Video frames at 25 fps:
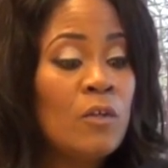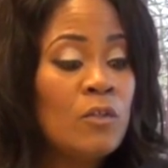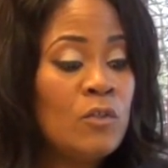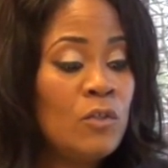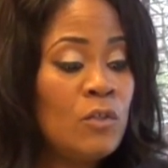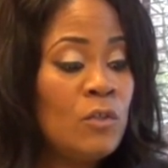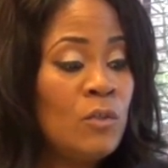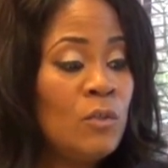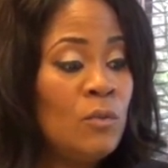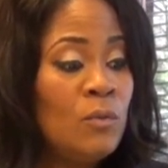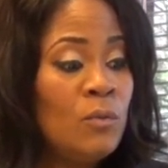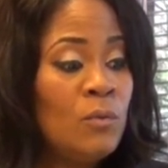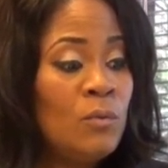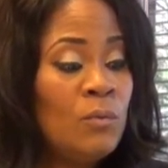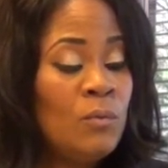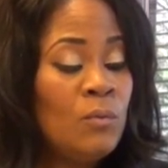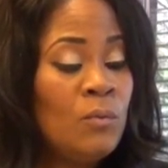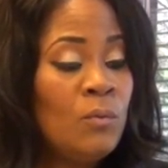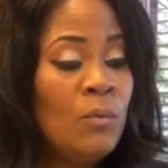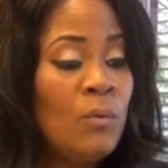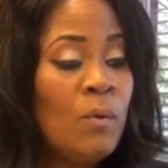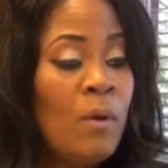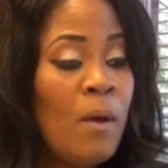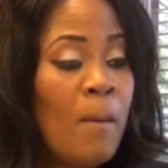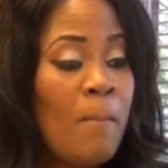
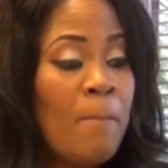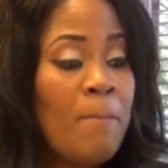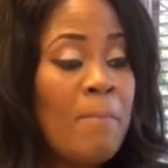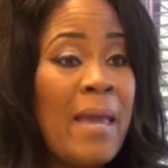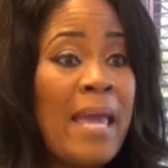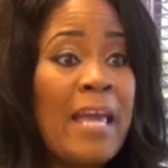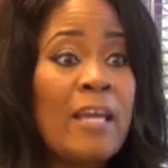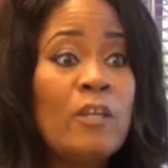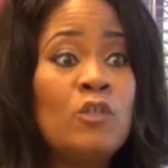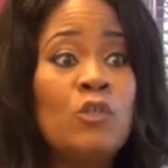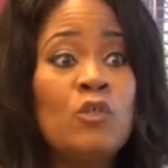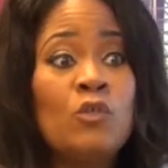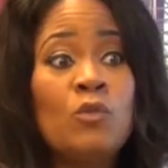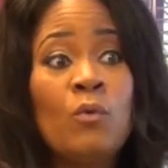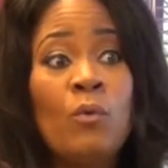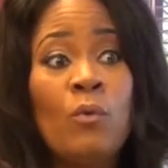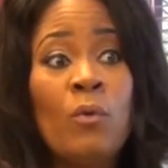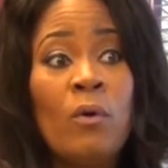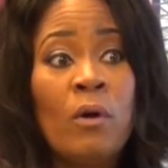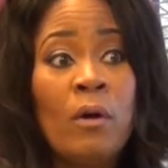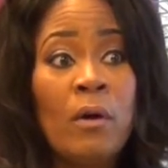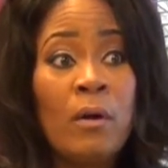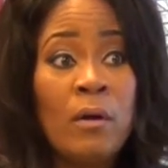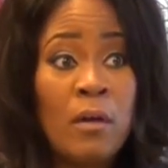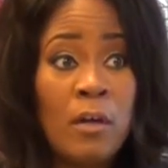to make
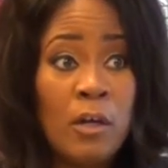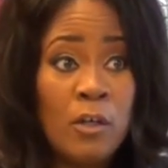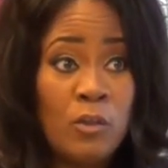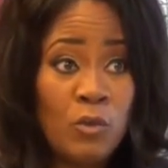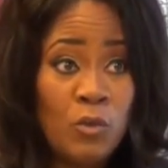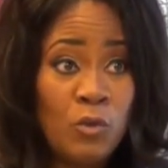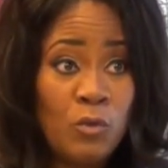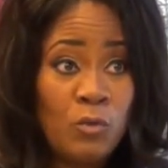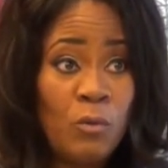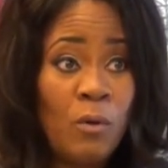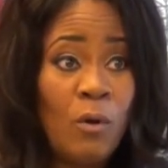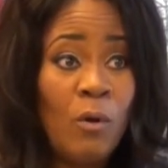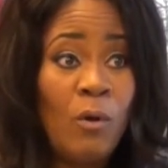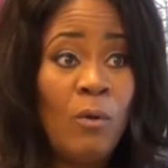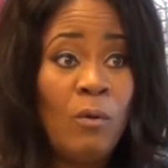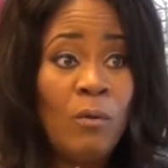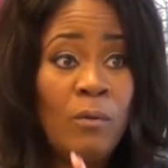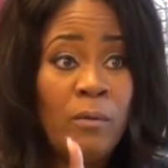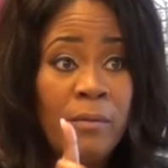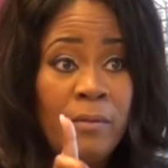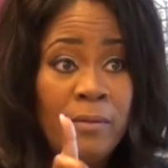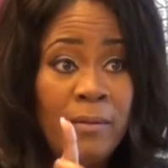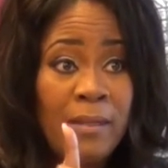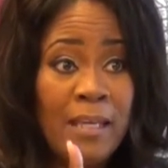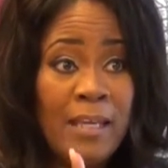sure control
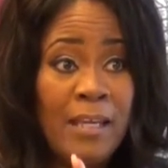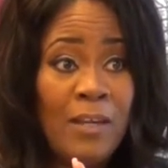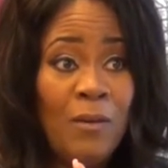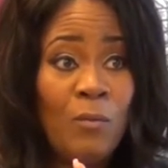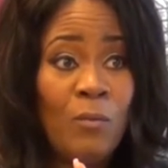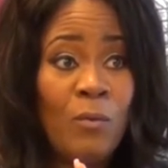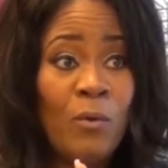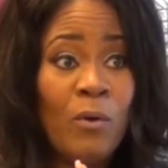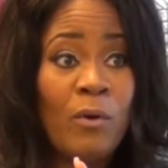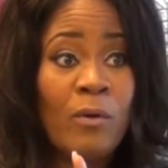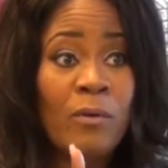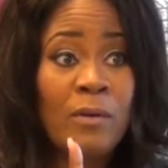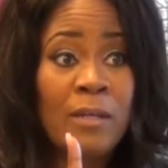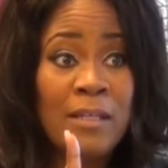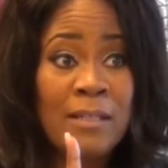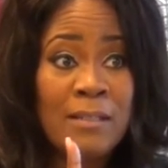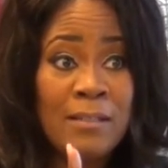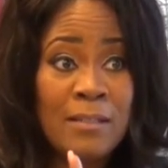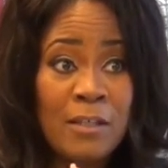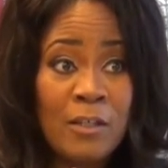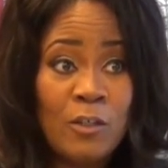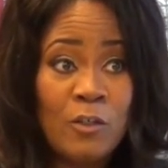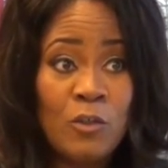keyword is mm-hmm.